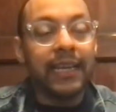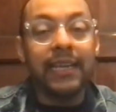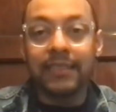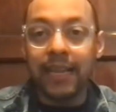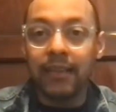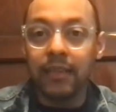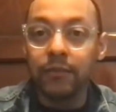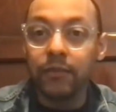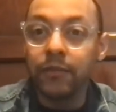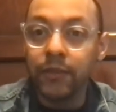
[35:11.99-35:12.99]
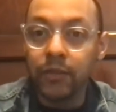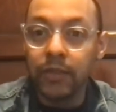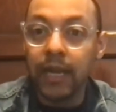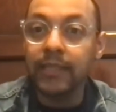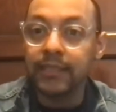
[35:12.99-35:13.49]
is that level of
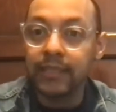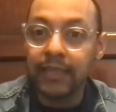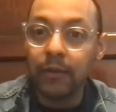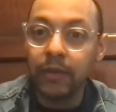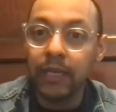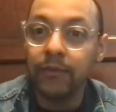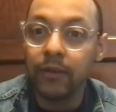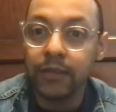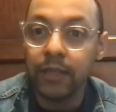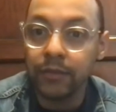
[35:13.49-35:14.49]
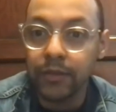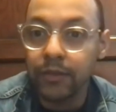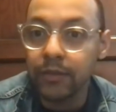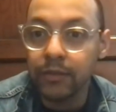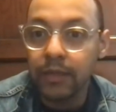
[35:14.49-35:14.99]
curiosity that we give ourselves to.